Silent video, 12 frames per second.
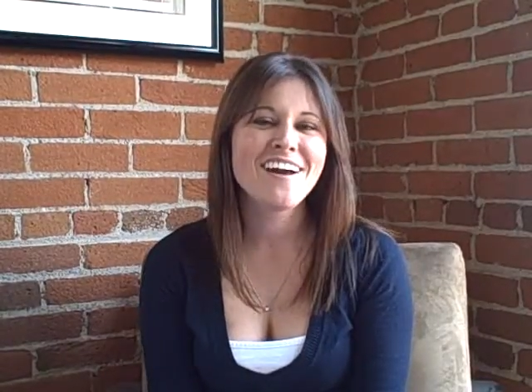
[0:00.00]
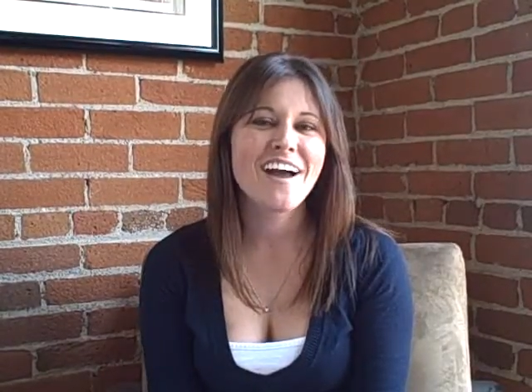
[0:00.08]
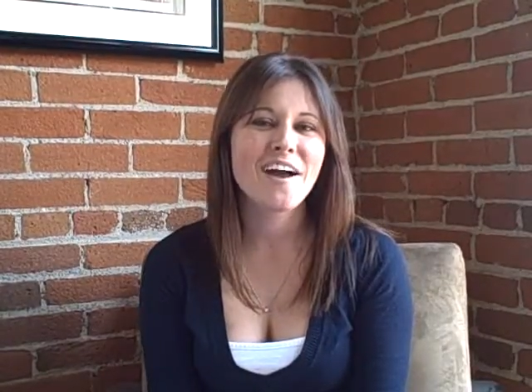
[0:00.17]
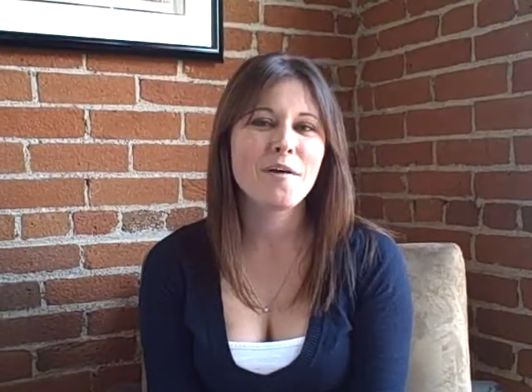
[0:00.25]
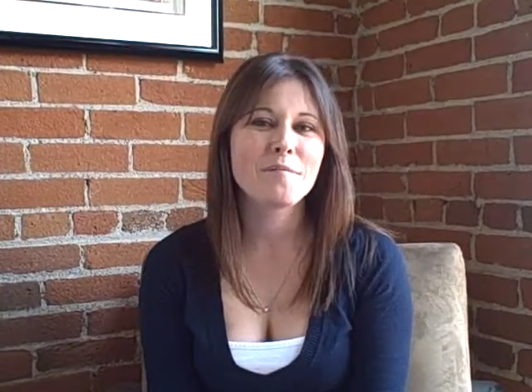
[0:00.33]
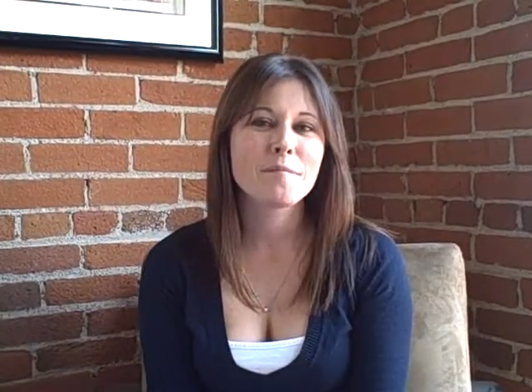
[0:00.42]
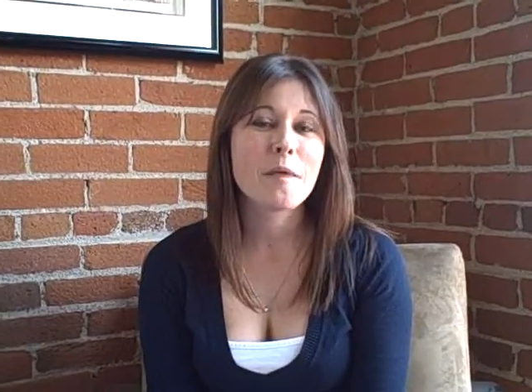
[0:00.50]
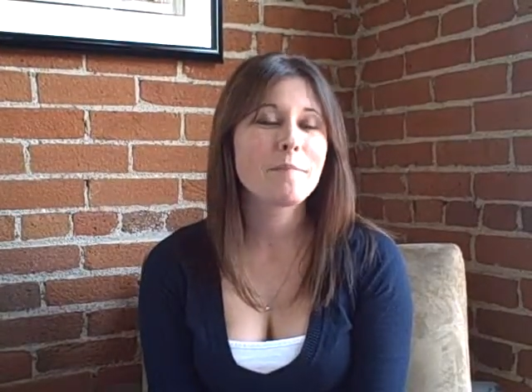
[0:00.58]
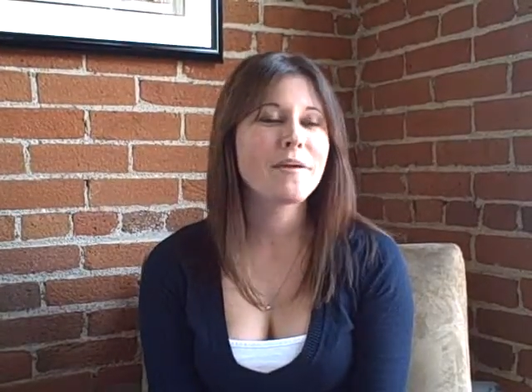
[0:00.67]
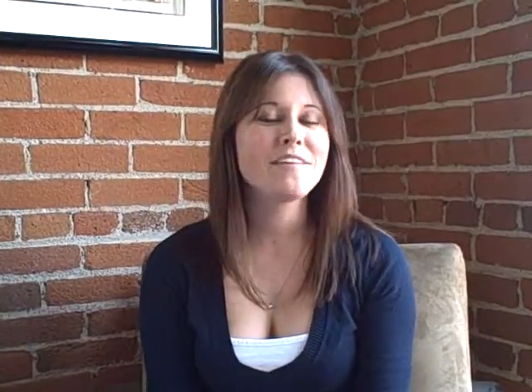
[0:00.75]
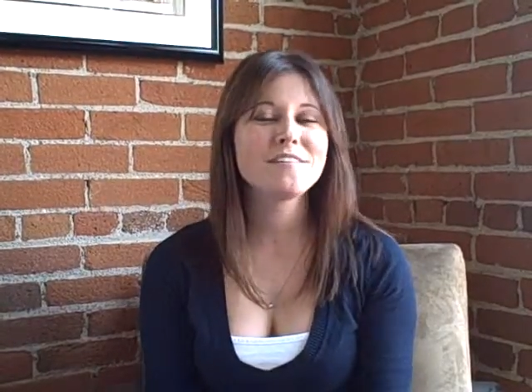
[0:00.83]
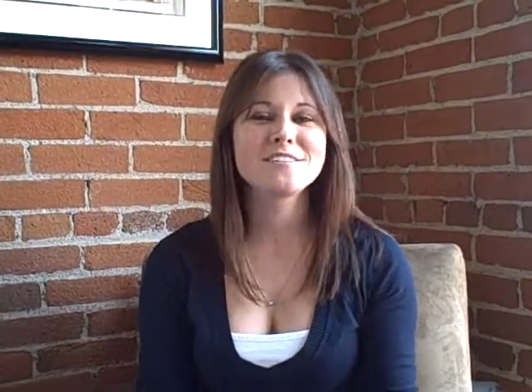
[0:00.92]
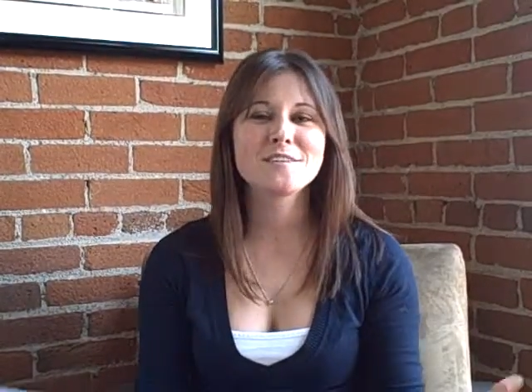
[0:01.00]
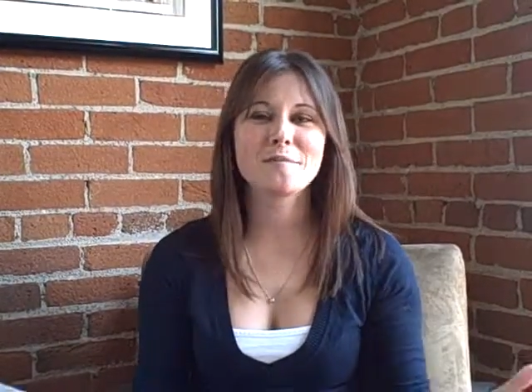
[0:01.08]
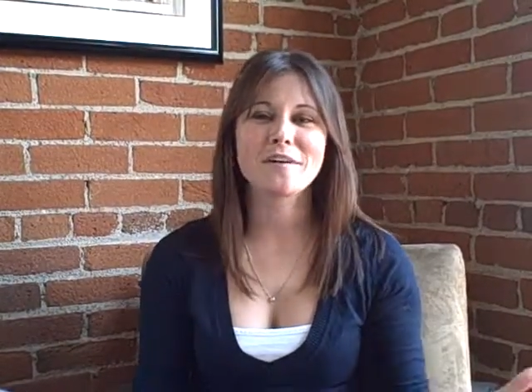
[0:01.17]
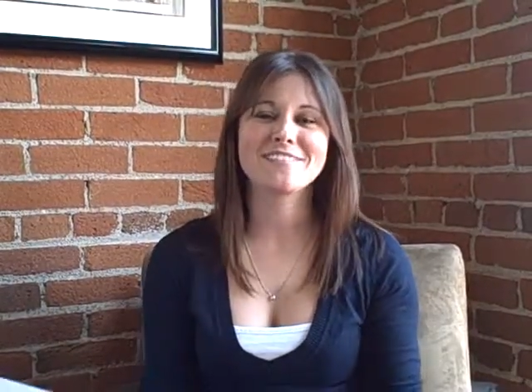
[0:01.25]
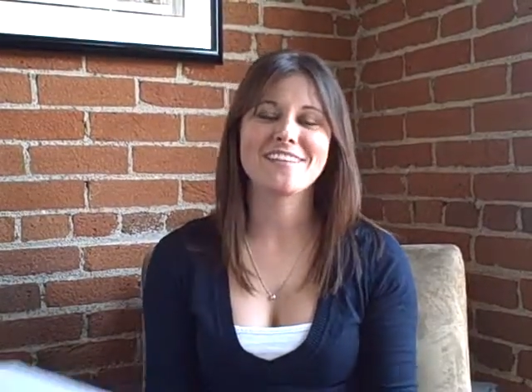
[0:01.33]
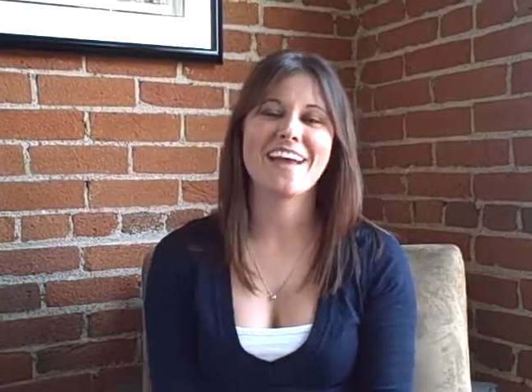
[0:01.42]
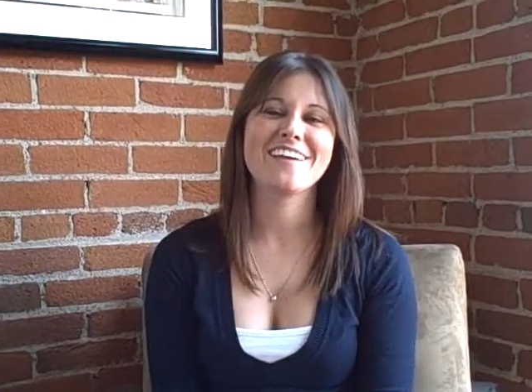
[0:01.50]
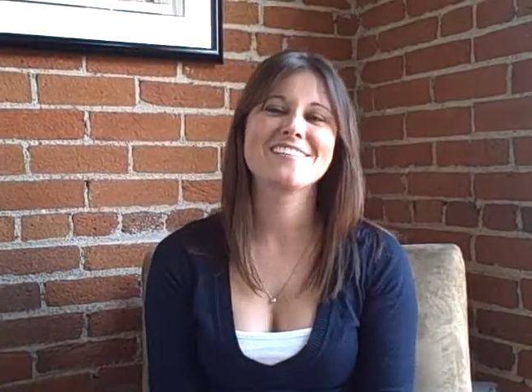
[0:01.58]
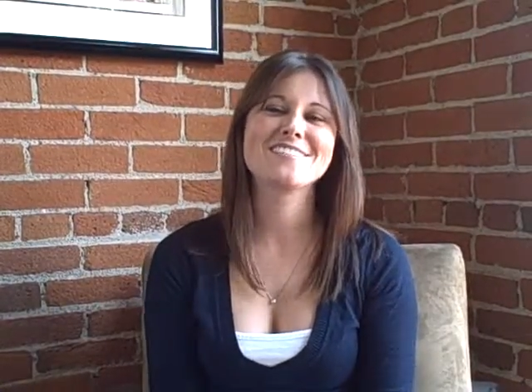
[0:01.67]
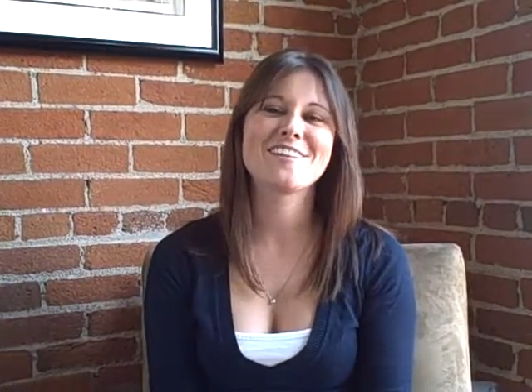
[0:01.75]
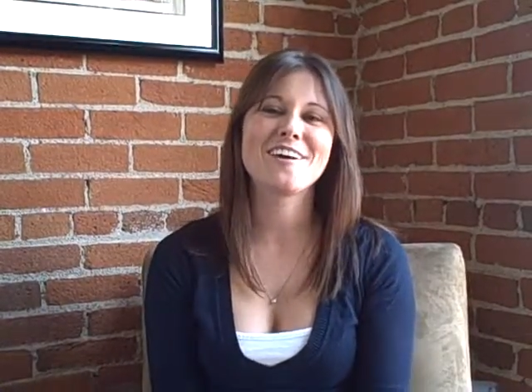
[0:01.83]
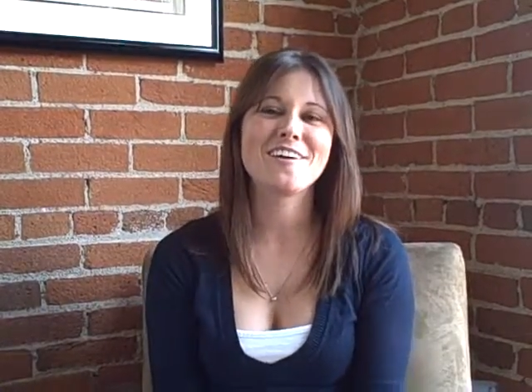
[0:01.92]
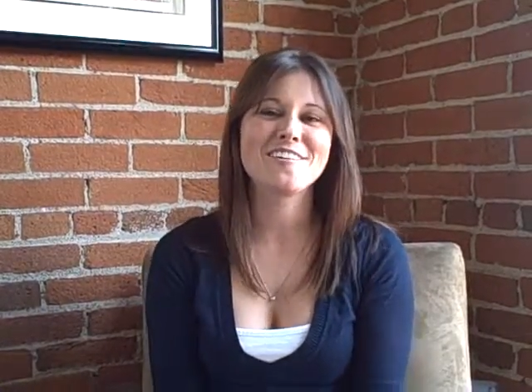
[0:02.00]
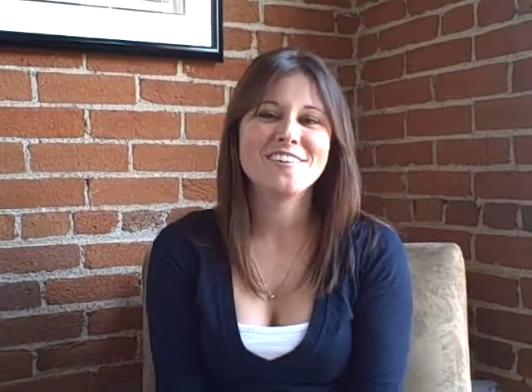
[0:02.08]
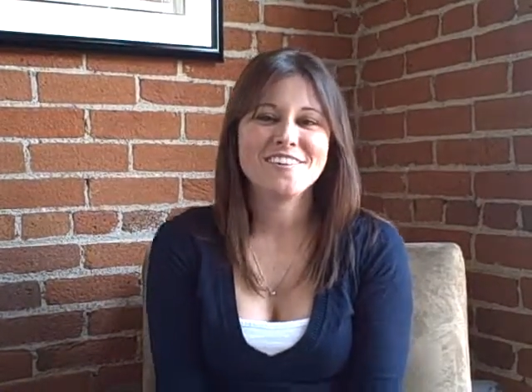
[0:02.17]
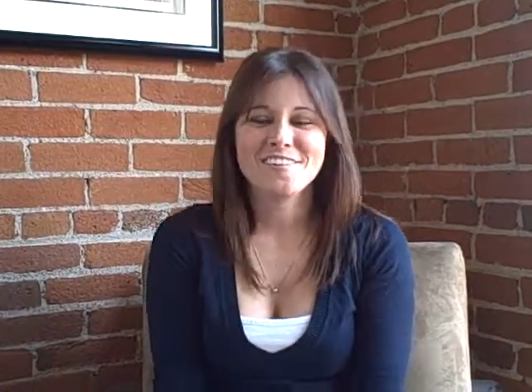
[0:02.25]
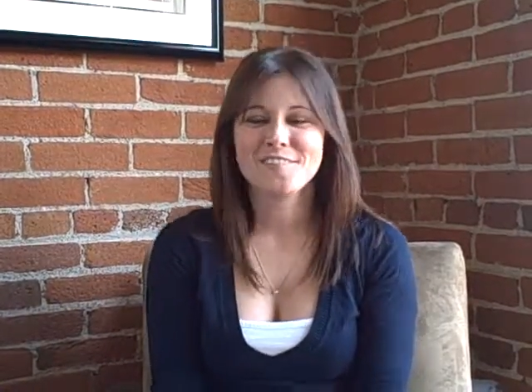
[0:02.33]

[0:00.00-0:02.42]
Um, but you know, it's the birthday, so